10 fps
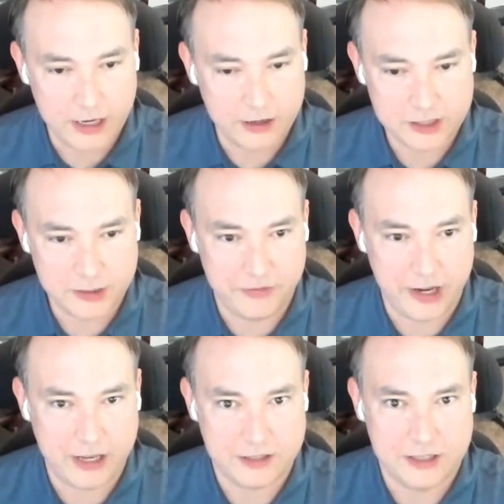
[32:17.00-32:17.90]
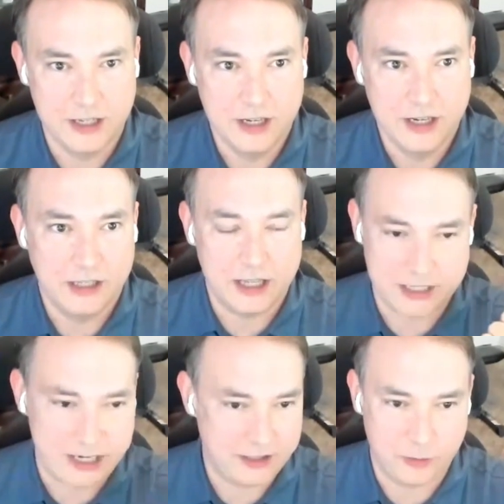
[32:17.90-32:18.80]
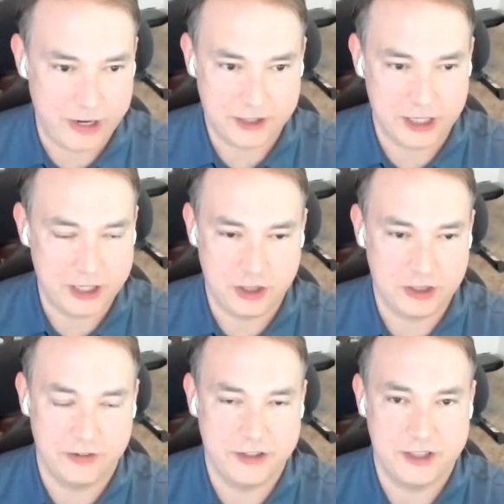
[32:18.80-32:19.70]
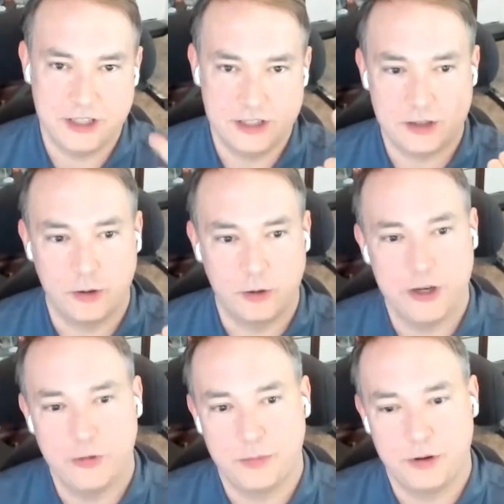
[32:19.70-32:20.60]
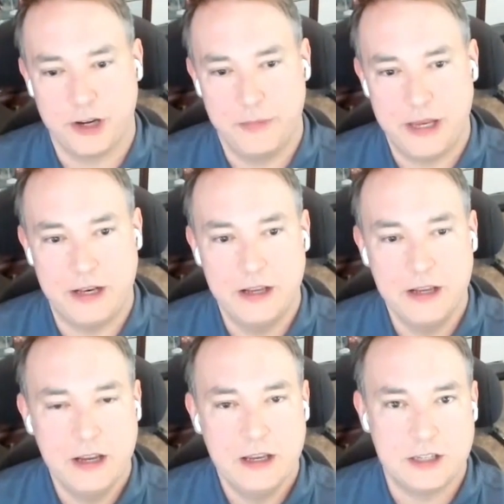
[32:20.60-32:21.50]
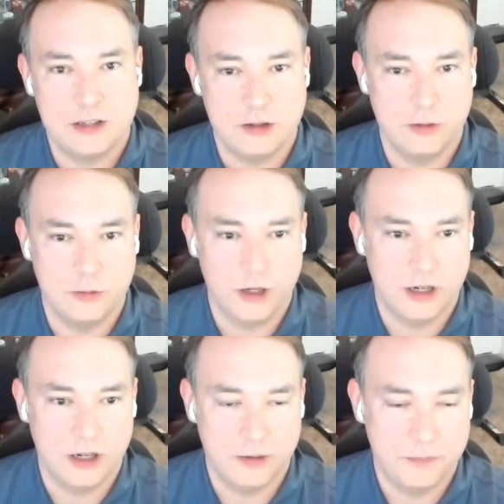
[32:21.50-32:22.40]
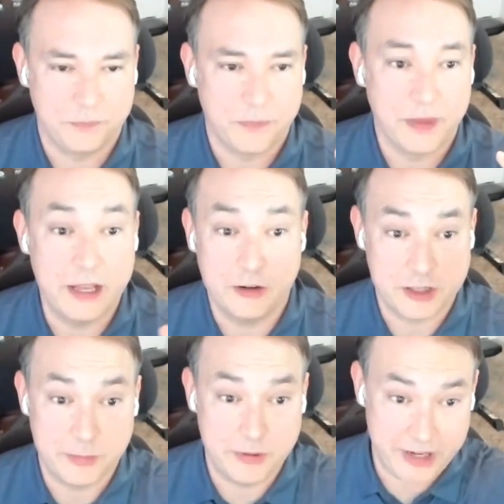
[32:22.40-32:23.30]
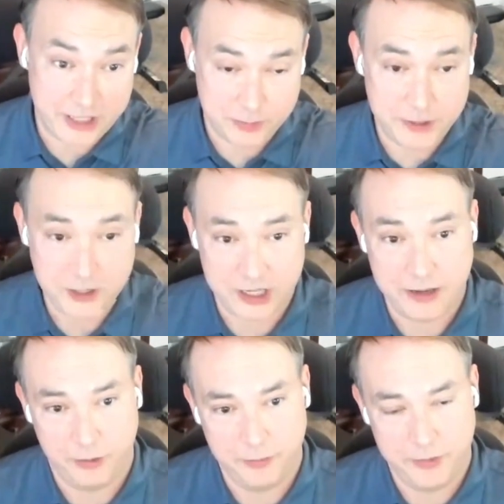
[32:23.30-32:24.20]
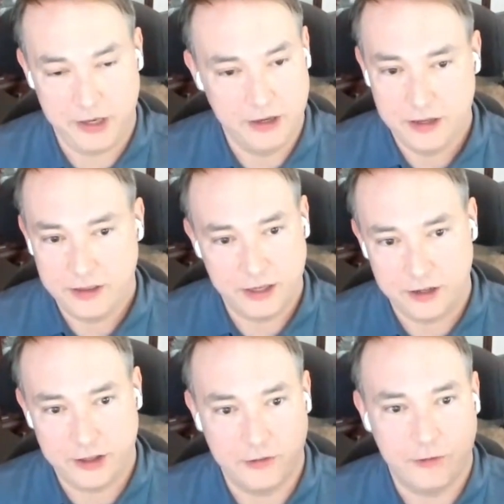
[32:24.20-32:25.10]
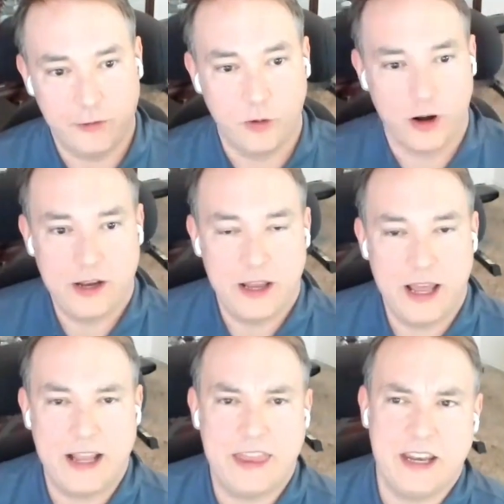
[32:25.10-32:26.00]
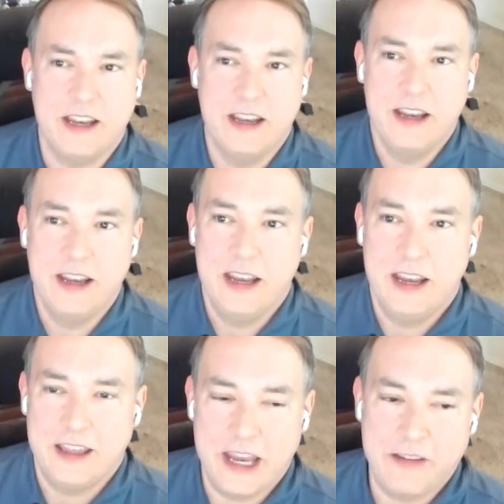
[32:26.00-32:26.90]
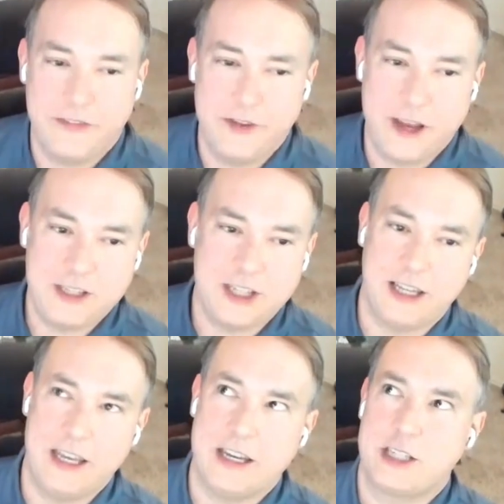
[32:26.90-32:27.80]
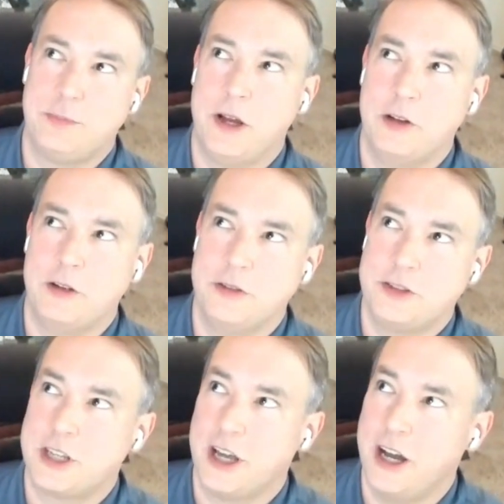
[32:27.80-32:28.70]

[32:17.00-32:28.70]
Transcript: some advanced, let's say, translation services, or you want to bring them in to do, some advanced speech enablement, they're for it. And I think they've basically exposed,